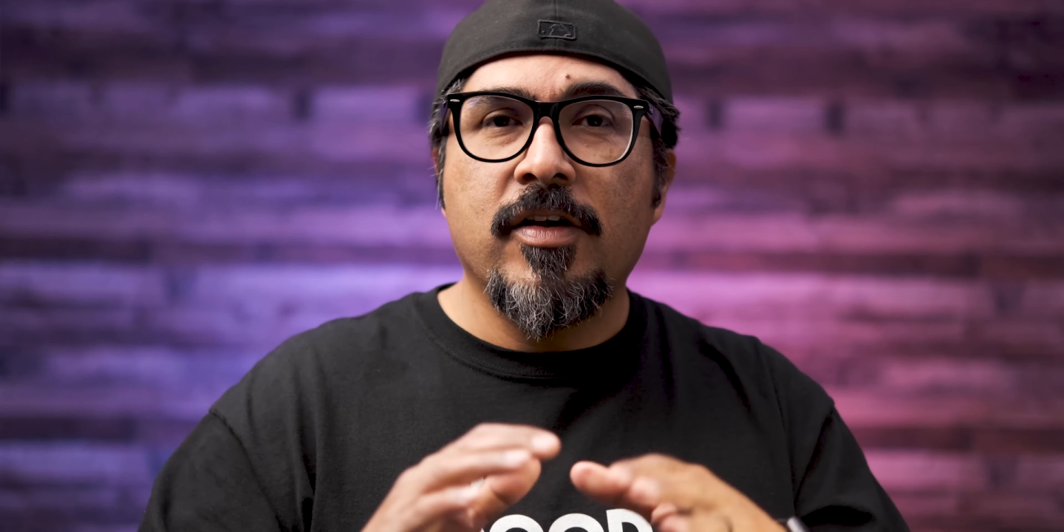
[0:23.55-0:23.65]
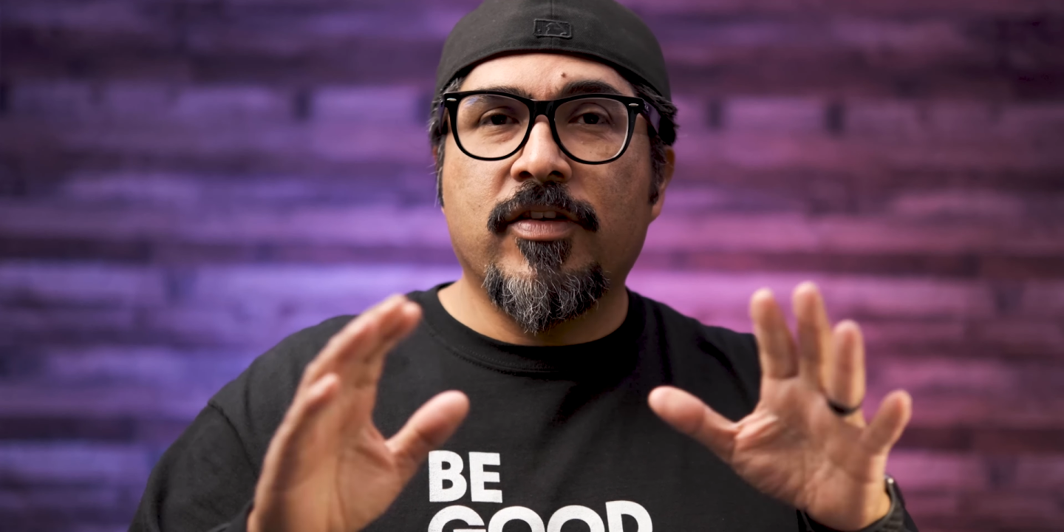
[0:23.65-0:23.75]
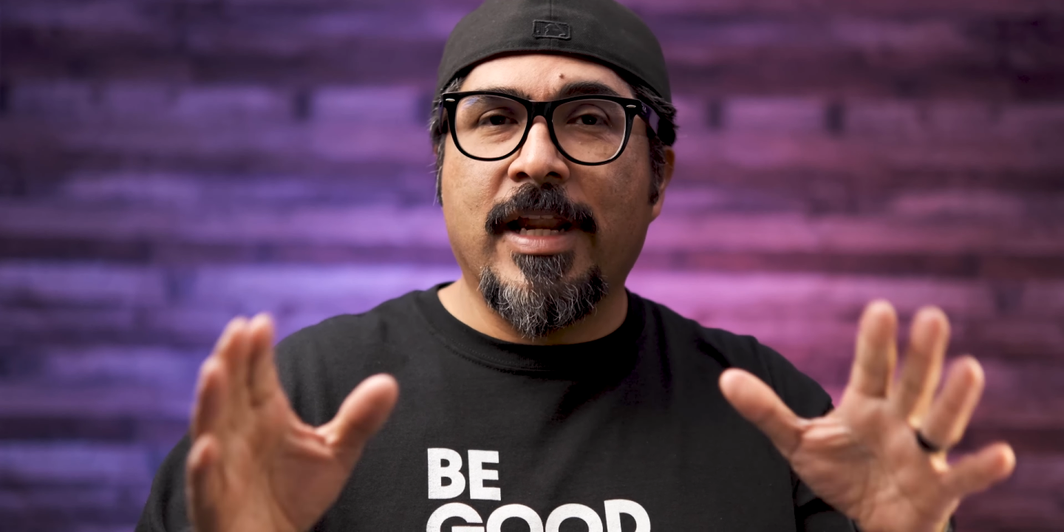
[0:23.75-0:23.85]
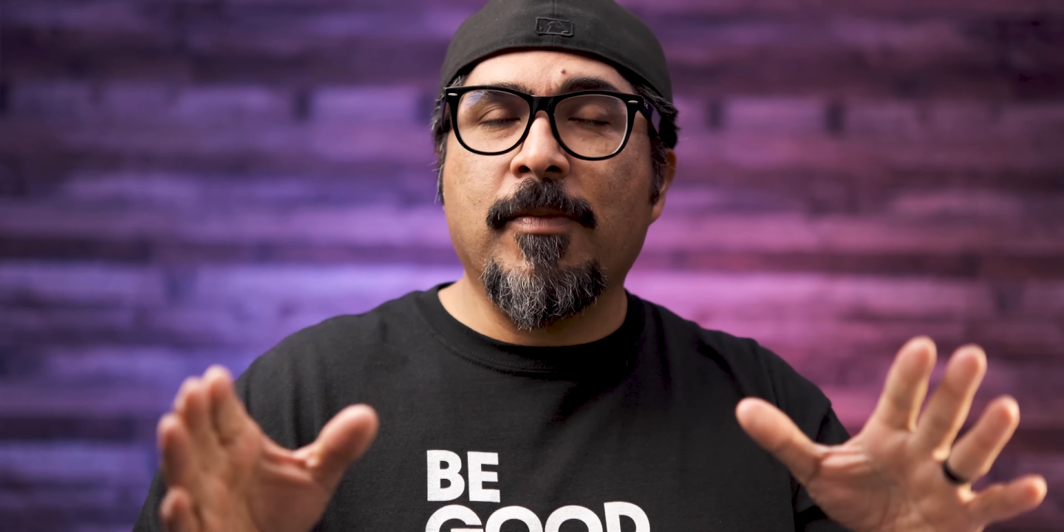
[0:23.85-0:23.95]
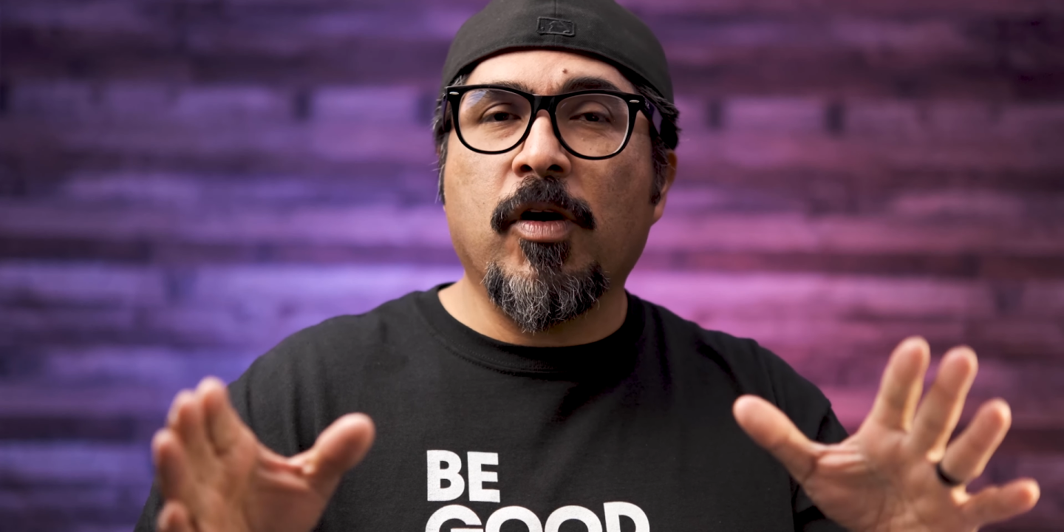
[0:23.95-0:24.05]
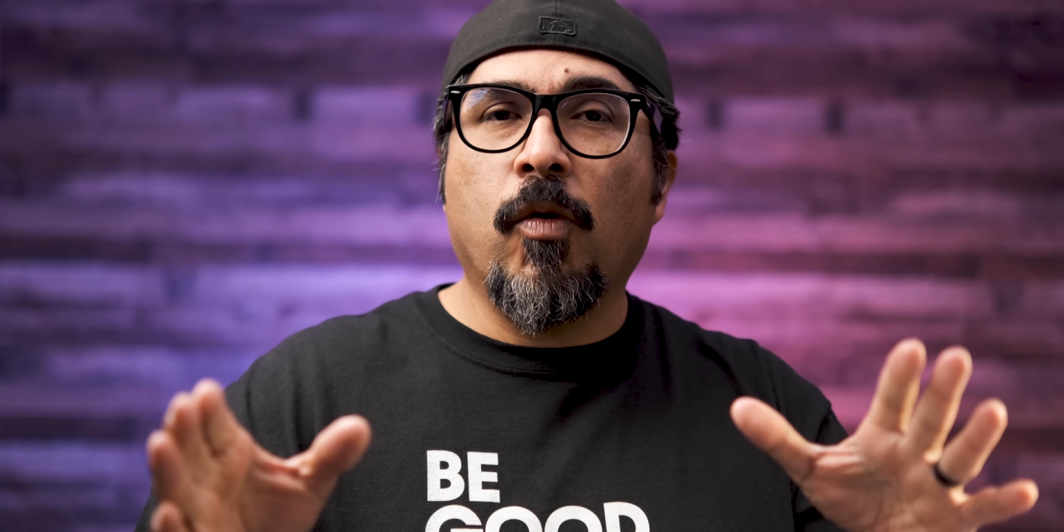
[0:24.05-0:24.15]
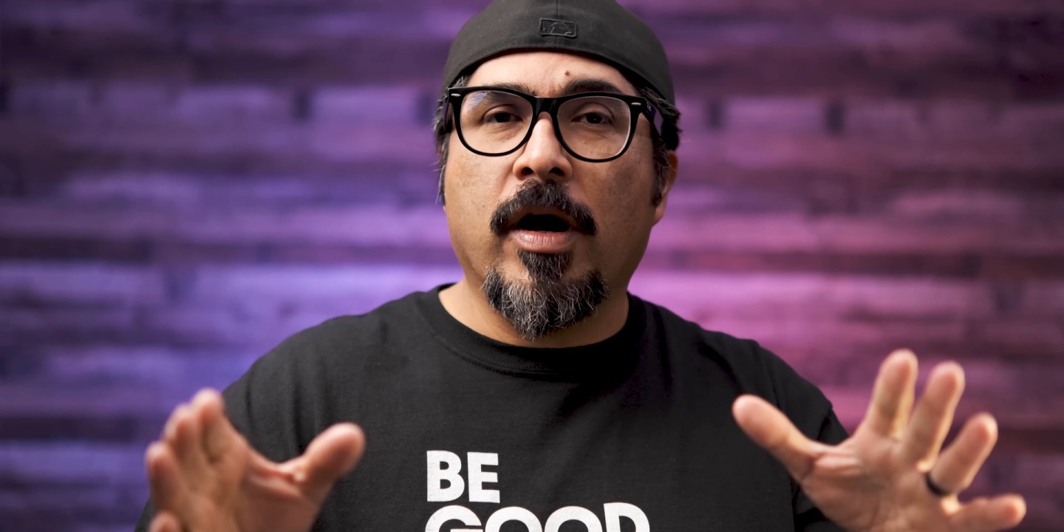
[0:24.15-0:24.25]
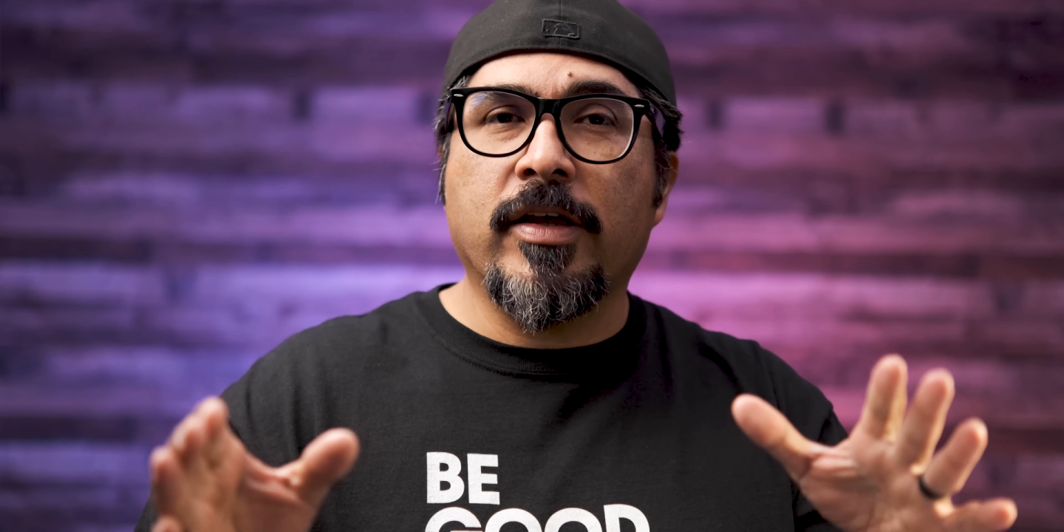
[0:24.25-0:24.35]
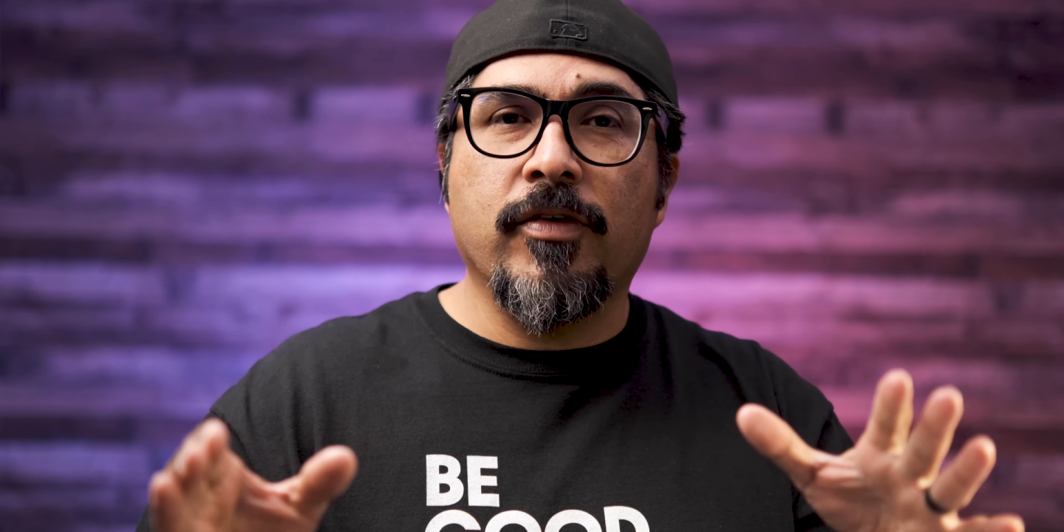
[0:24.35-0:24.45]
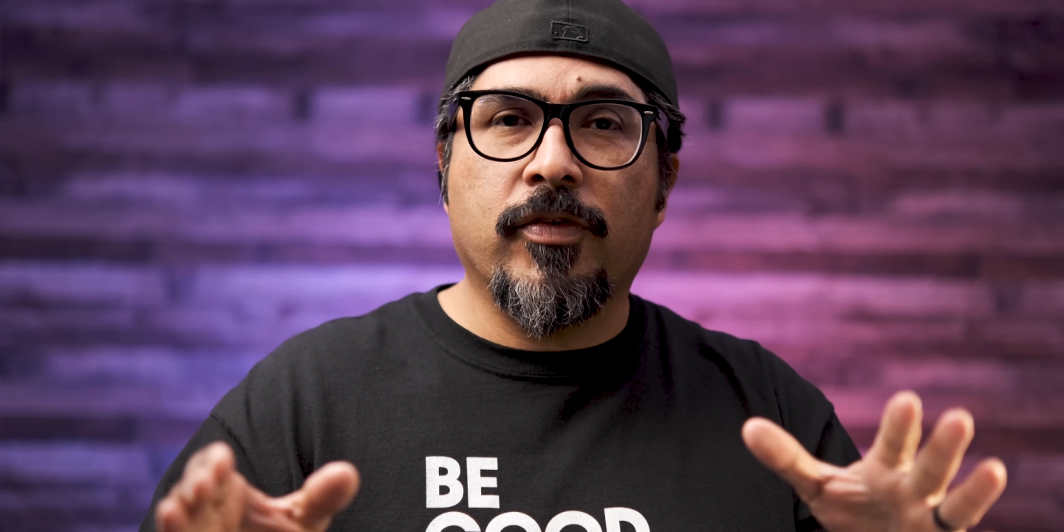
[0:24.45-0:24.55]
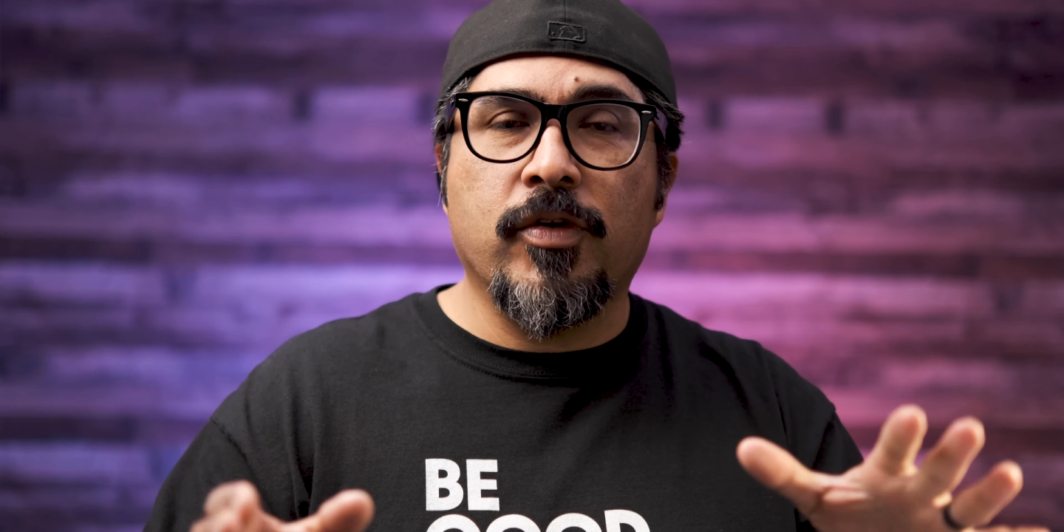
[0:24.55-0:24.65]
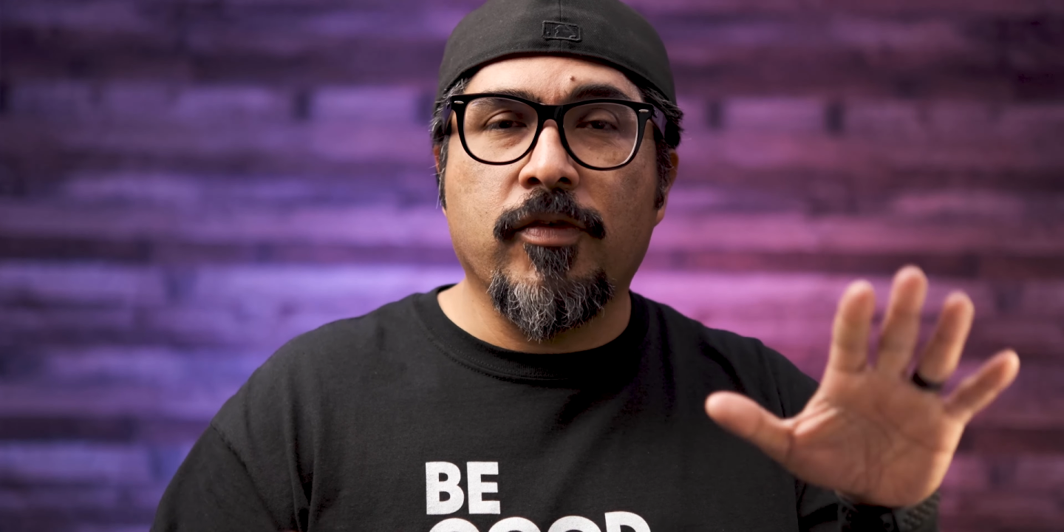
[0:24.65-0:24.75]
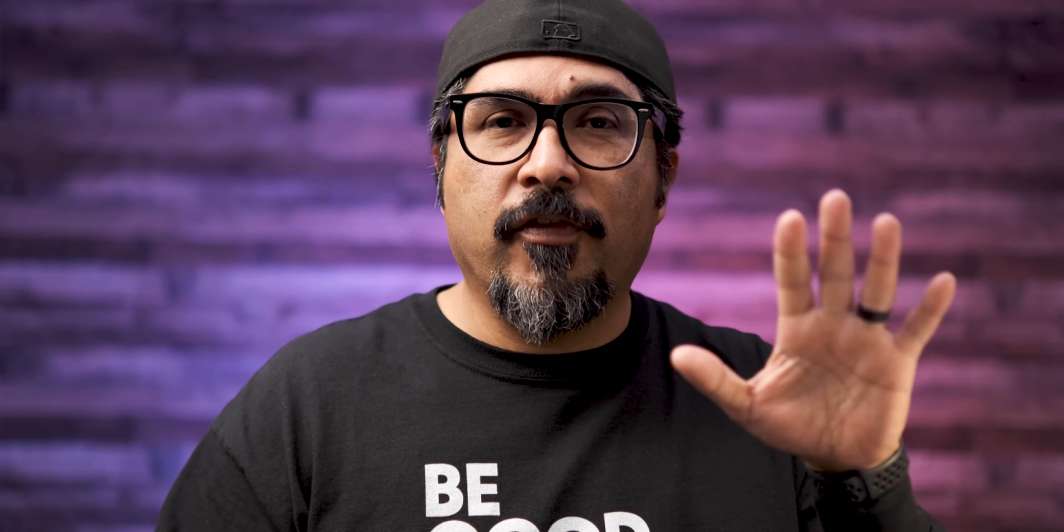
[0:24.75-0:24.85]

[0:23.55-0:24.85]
Today I'm going to walk you through